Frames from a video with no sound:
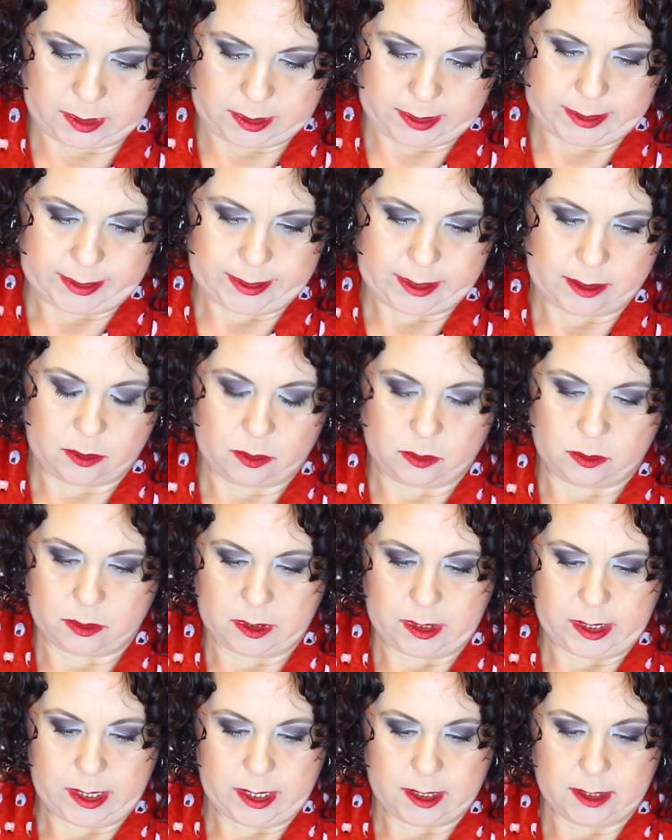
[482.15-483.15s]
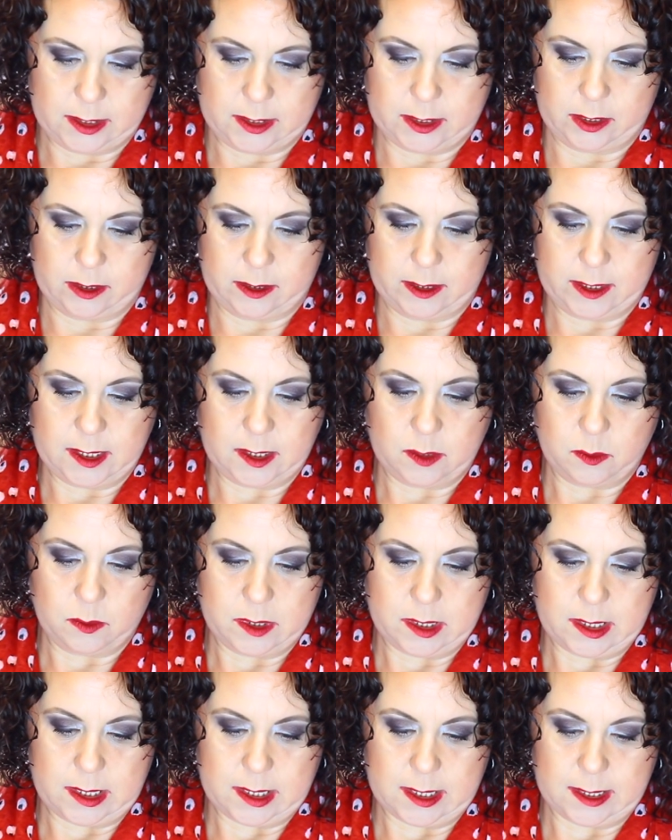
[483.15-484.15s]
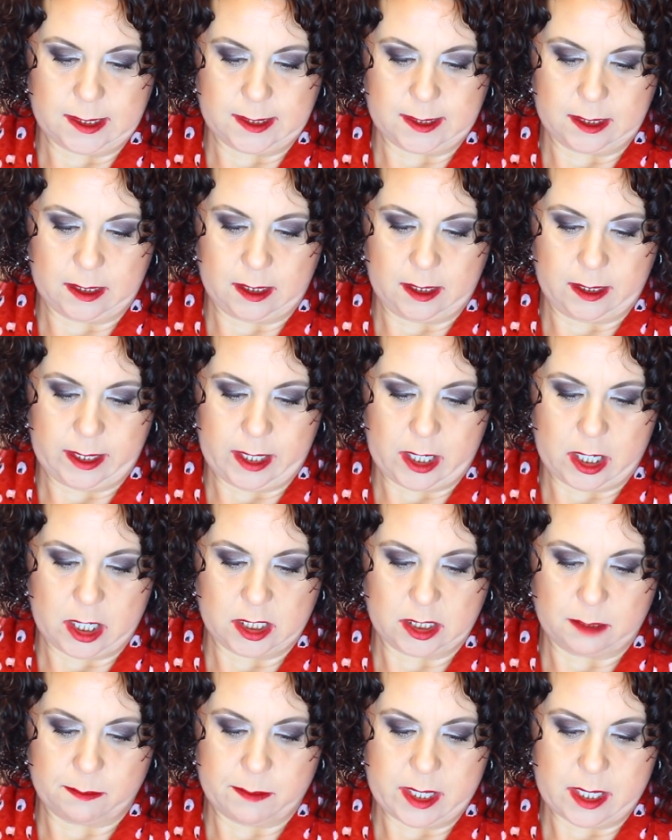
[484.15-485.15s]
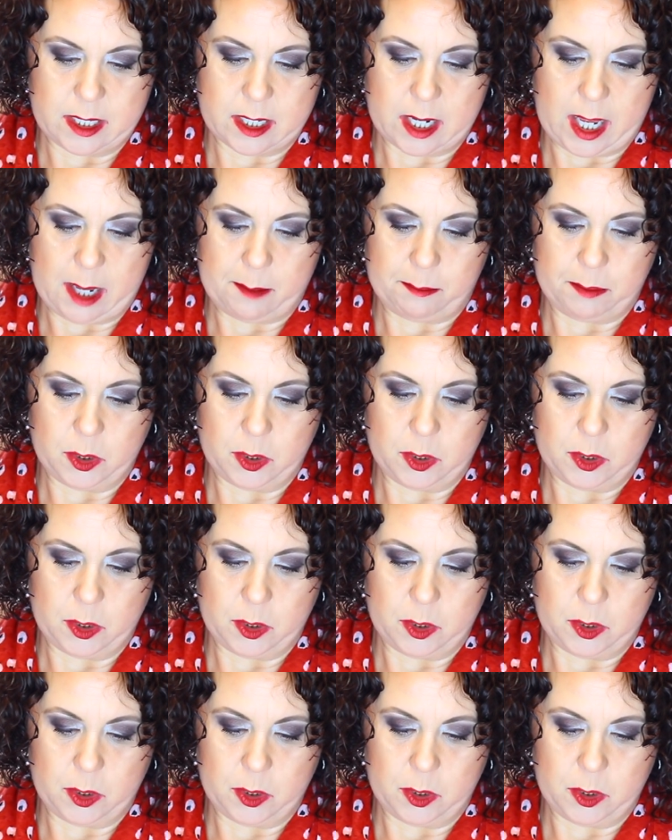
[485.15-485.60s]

I got. This one is the Klairs Midnight